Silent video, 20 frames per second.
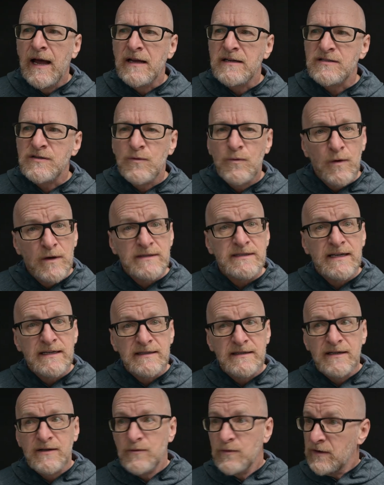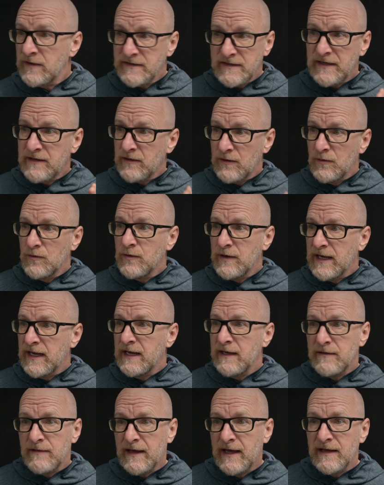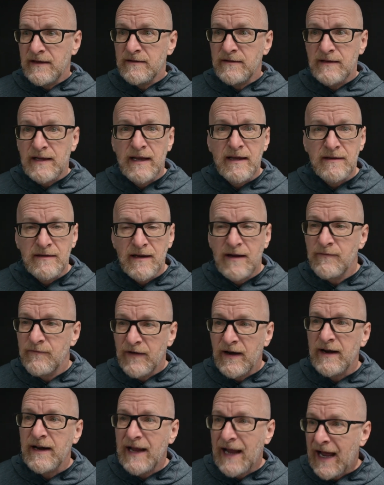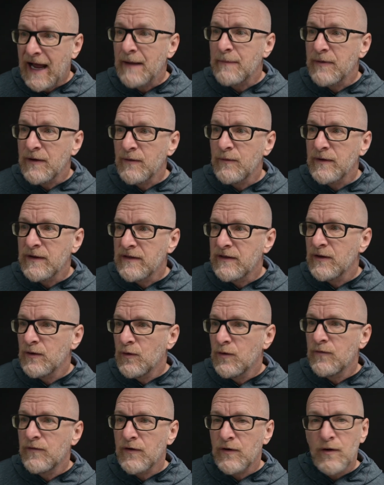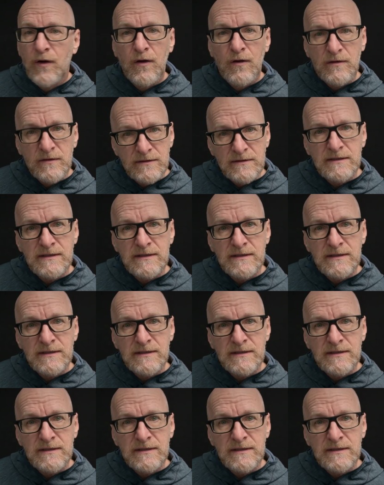So what I did was I thought, okay, that I'm very happy with the overall